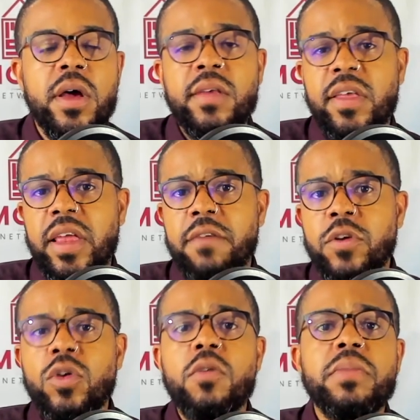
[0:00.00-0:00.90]
say that if
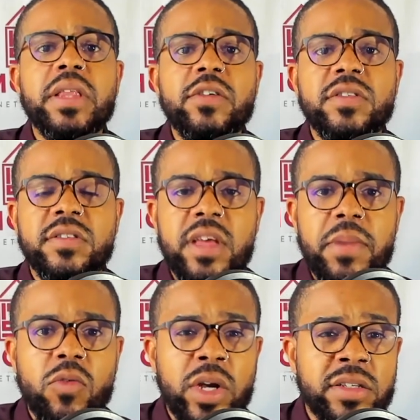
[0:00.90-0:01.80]
you don't believe
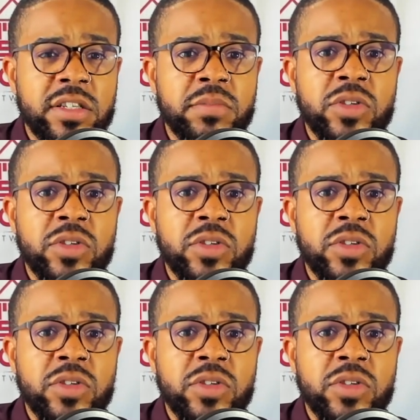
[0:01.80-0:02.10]
systemic racism